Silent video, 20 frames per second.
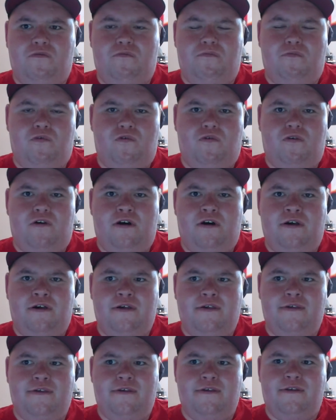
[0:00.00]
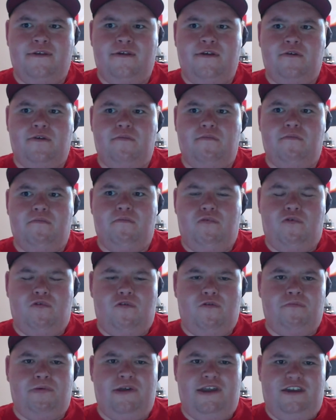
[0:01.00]

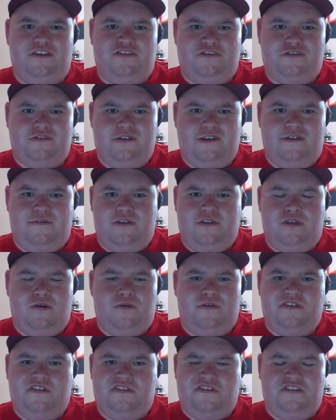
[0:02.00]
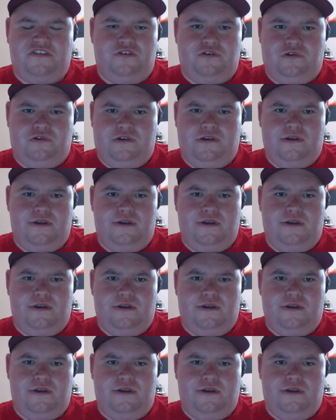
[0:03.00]
more passion, even though I disagree.